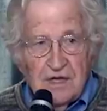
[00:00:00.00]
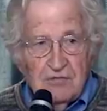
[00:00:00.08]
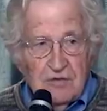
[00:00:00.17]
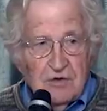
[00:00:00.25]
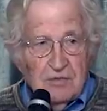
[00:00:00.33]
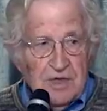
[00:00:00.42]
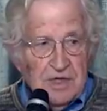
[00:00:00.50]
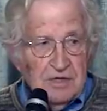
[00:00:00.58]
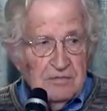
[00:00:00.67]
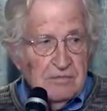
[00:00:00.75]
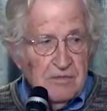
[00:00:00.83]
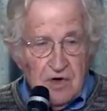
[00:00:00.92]
will
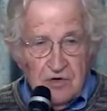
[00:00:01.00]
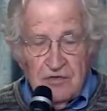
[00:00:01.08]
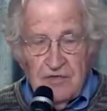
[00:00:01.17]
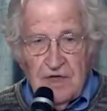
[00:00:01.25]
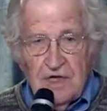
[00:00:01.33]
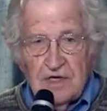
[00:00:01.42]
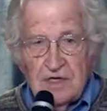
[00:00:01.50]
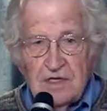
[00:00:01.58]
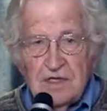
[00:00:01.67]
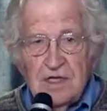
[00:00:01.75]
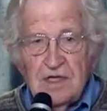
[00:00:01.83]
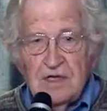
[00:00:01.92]
be
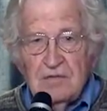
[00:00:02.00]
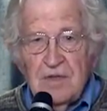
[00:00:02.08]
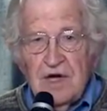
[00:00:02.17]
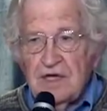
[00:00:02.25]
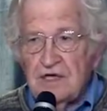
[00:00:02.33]
motivated by